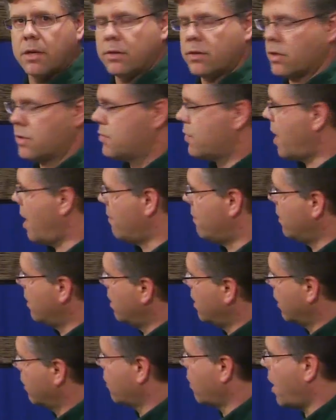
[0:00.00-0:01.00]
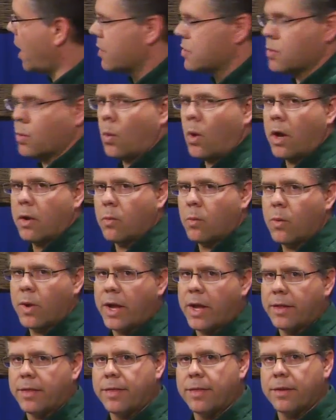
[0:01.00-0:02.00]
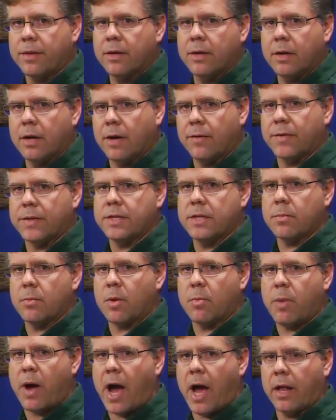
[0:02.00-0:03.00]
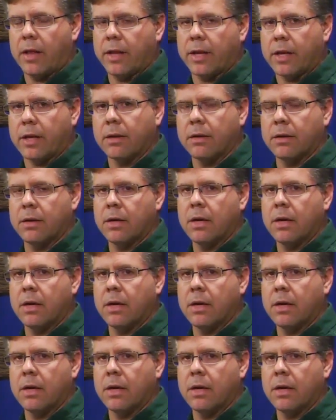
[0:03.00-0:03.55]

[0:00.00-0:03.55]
to travel across one width of a timber piling.